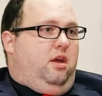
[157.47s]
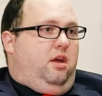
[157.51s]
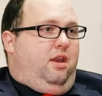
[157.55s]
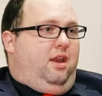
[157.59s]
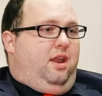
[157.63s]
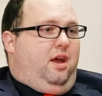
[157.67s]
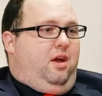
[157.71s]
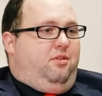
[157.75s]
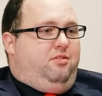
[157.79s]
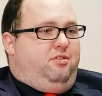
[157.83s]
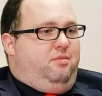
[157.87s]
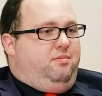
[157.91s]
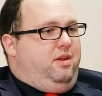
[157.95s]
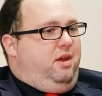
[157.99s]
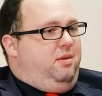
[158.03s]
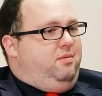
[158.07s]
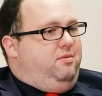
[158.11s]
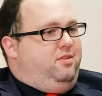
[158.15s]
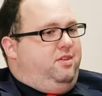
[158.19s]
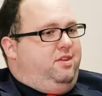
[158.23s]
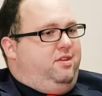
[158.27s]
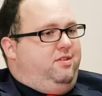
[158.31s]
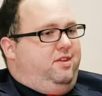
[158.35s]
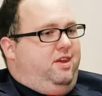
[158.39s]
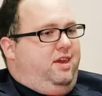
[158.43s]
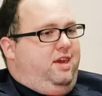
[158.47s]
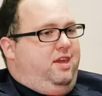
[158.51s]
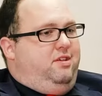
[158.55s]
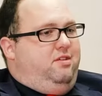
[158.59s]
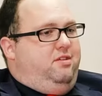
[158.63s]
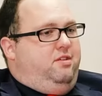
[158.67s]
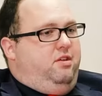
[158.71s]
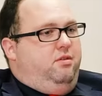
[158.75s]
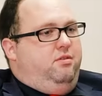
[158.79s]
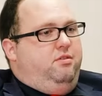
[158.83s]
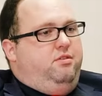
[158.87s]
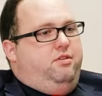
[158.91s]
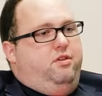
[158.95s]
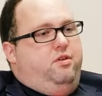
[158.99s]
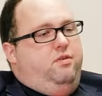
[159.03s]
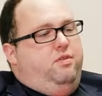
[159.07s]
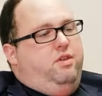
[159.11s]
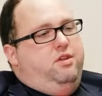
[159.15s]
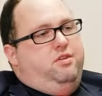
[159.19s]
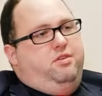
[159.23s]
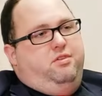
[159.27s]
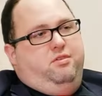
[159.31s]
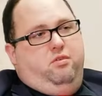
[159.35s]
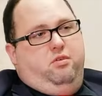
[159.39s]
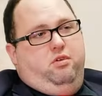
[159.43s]
Now, sometimes these kids don't do
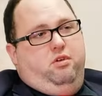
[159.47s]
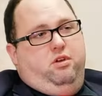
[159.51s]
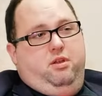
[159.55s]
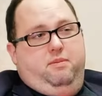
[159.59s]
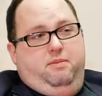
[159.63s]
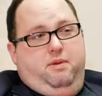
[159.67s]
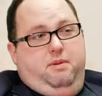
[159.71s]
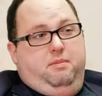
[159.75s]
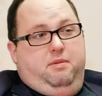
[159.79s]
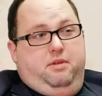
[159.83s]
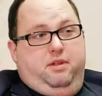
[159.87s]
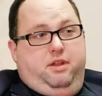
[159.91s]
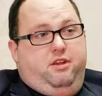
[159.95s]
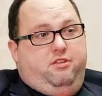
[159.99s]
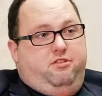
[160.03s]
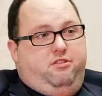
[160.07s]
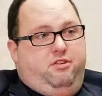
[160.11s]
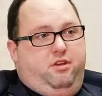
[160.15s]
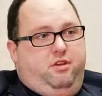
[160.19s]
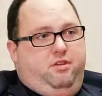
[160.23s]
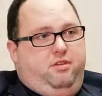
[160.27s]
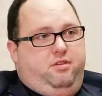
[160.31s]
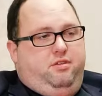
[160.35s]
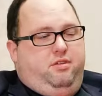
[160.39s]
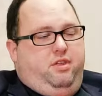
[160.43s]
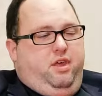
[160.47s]
this in order to be malicious.